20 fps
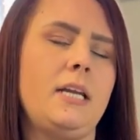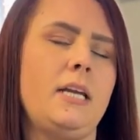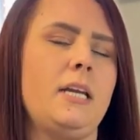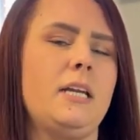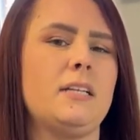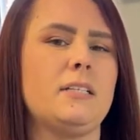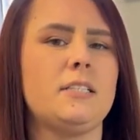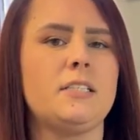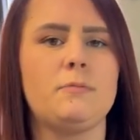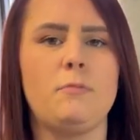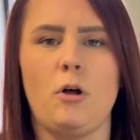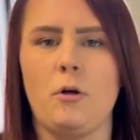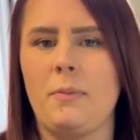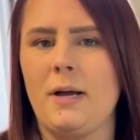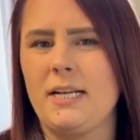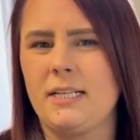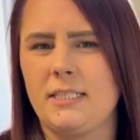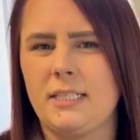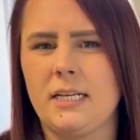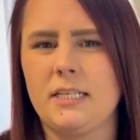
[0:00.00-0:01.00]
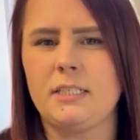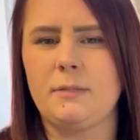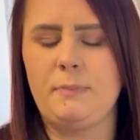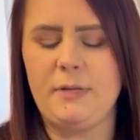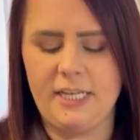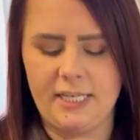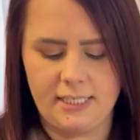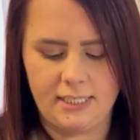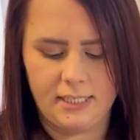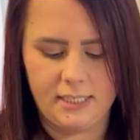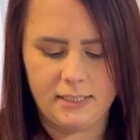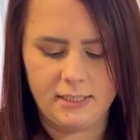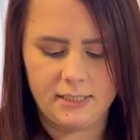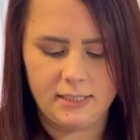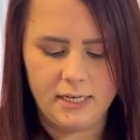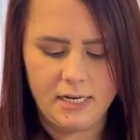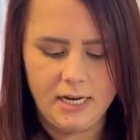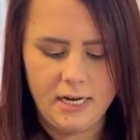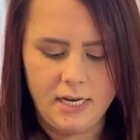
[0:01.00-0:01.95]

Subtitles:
eat in small bite-sized pieces.